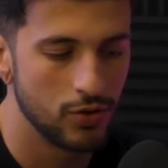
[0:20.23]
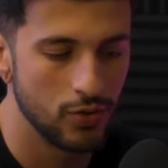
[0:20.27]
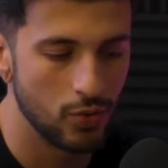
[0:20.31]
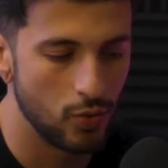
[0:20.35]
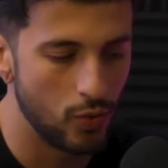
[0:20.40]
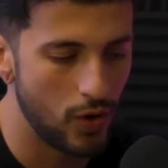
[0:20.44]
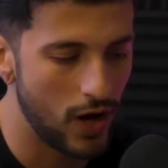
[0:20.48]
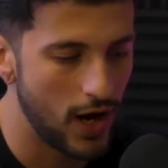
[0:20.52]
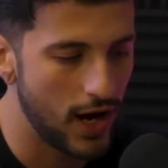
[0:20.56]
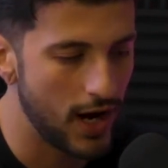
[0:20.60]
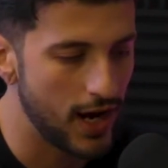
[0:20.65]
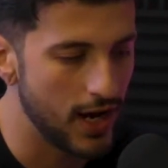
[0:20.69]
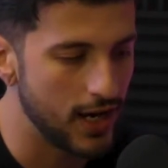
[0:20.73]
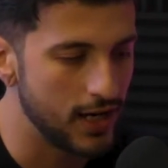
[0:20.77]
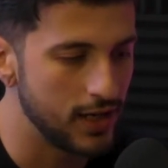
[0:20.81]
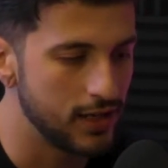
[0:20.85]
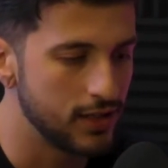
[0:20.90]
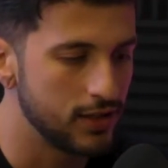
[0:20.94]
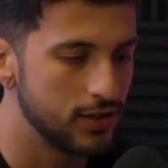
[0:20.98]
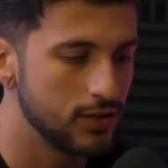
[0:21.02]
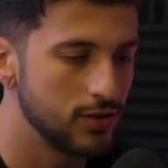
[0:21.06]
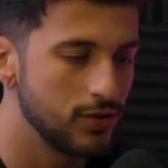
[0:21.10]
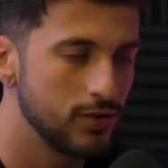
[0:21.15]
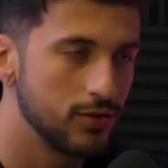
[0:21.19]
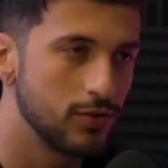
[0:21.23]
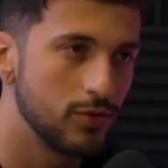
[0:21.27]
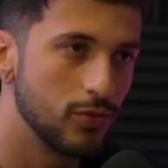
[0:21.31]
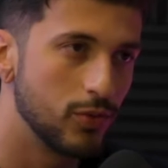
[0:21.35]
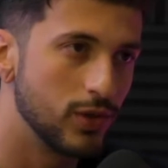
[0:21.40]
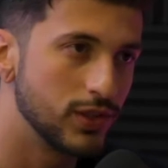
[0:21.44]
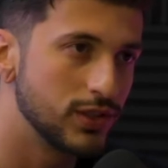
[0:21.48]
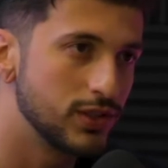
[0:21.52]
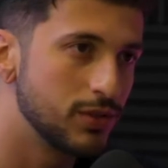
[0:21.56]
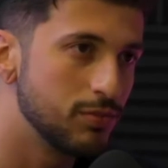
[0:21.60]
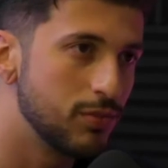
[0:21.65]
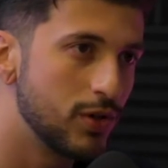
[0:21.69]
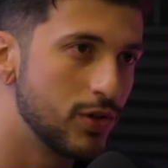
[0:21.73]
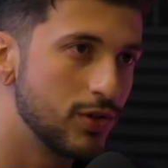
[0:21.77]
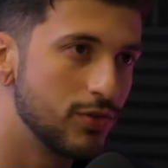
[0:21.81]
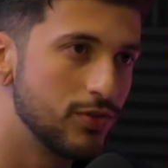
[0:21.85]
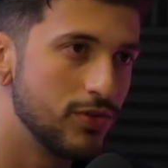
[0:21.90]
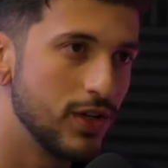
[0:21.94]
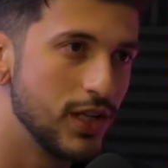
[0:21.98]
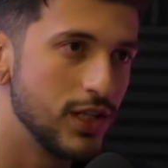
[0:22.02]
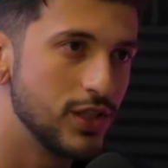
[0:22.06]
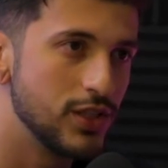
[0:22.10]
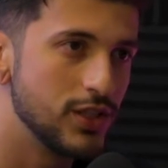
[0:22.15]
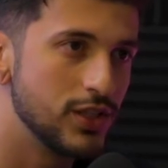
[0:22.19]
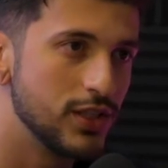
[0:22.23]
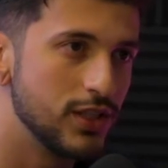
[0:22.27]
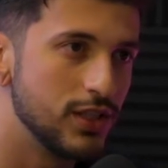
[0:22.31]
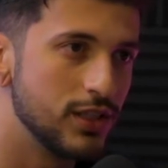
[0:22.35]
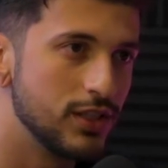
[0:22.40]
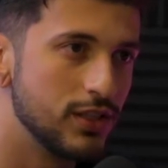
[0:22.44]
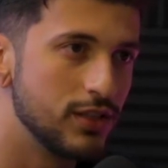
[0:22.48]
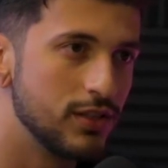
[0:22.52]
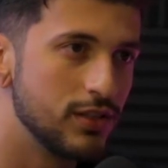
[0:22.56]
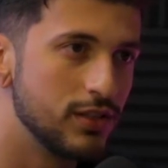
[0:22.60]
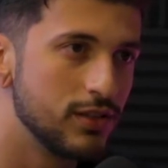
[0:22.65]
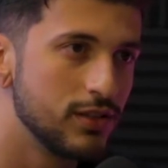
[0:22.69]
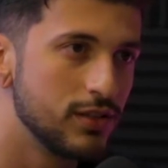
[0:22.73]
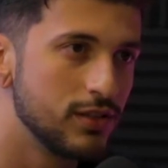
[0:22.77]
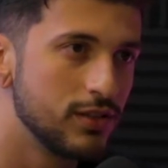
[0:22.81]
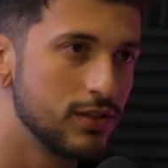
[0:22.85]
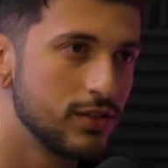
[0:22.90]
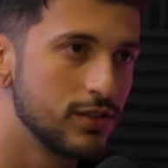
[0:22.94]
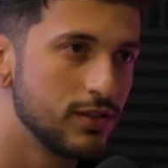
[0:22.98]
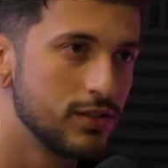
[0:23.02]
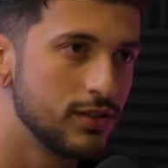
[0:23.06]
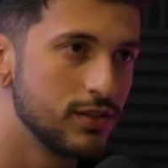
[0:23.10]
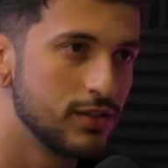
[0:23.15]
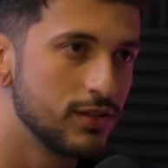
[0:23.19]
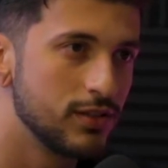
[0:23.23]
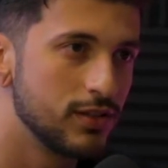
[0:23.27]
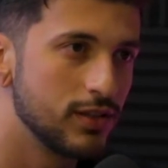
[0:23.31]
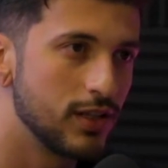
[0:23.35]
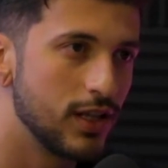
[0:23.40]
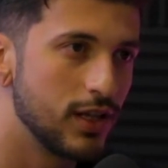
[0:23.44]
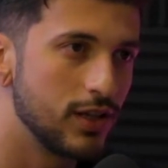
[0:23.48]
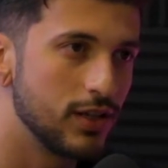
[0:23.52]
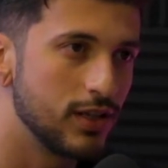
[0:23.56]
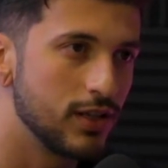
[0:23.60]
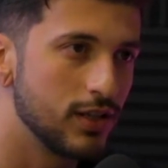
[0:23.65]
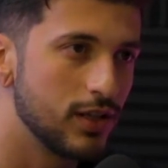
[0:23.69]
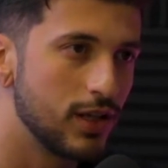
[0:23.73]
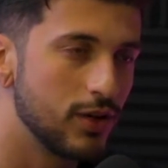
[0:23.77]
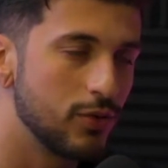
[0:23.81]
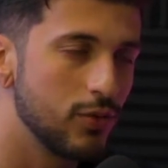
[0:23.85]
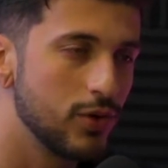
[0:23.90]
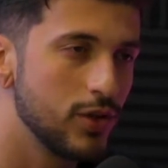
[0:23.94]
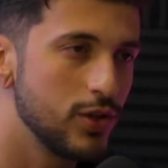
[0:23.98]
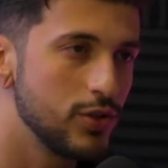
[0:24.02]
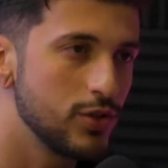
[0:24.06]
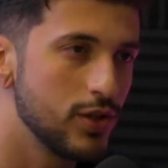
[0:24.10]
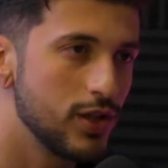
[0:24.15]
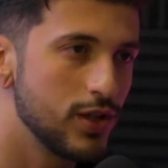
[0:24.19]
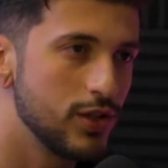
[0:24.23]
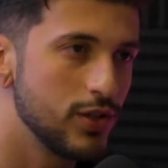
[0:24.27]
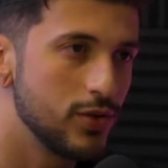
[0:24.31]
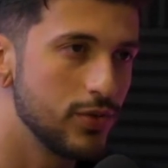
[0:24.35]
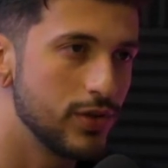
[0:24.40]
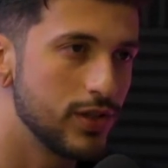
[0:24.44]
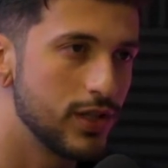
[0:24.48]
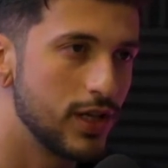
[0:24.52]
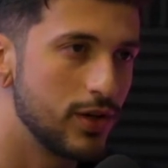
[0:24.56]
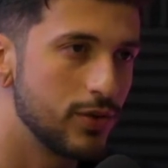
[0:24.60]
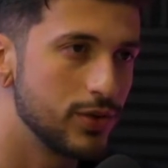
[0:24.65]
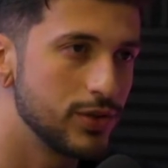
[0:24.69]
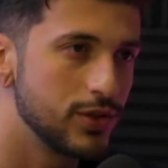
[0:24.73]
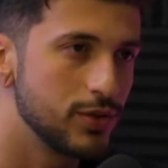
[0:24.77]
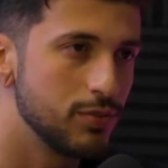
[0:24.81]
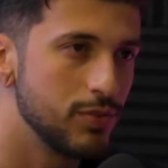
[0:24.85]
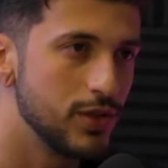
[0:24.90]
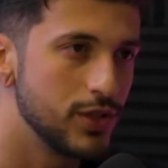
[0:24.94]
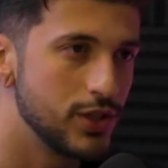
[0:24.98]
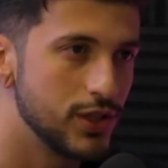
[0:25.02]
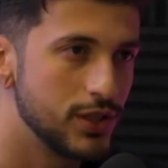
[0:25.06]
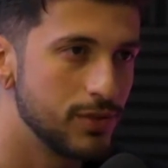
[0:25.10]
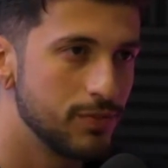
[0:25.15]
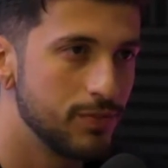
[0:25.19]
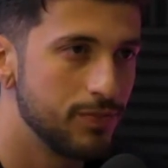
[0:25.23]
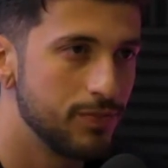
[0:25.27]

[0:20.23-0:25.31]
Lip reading: Why? What's the motivation? Like what are you trying to do with that? What's your mission?